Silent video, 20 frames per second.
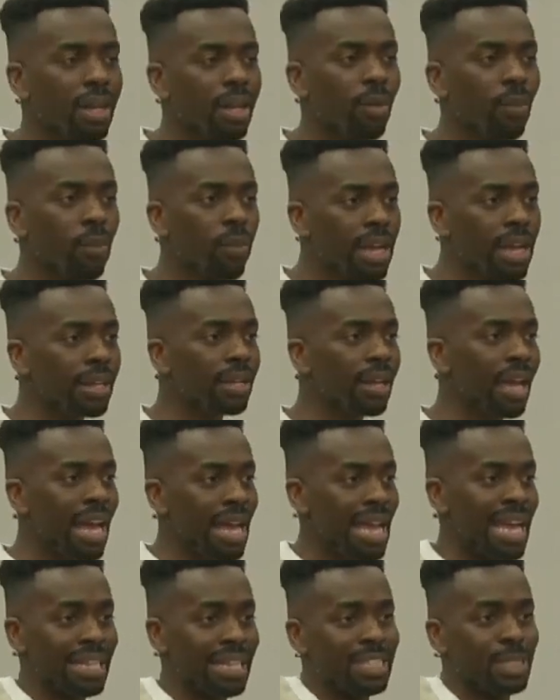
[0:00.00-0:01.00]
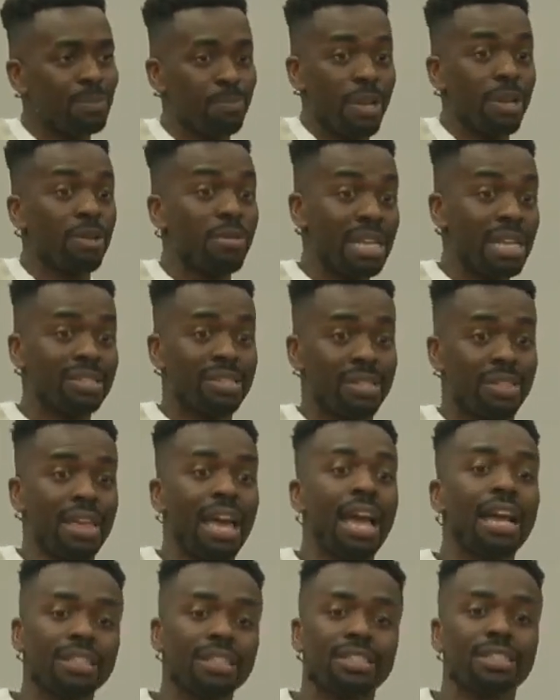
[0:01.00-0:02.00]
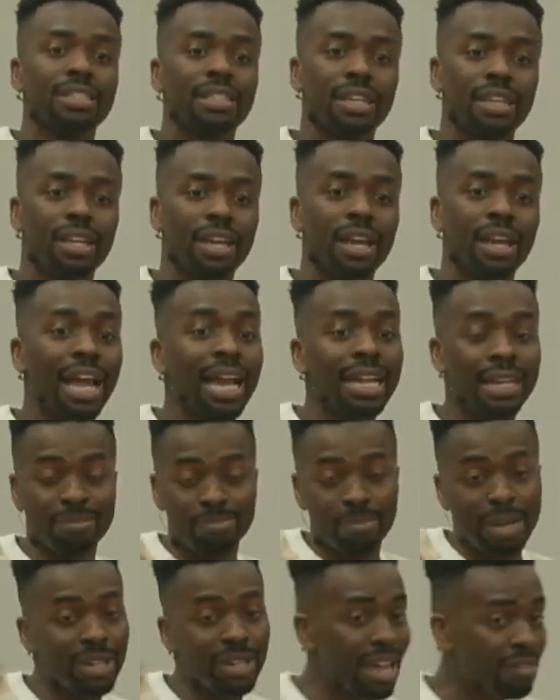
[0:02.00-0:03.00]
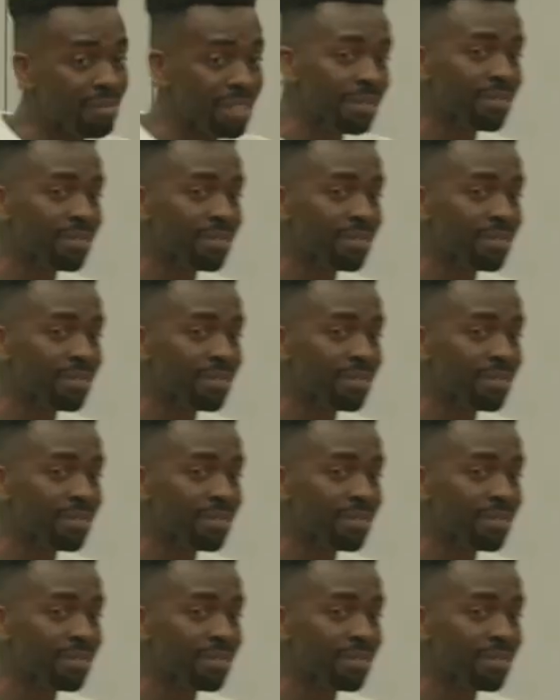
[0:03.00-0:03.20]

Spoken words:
When I experienced that, and mind you, I've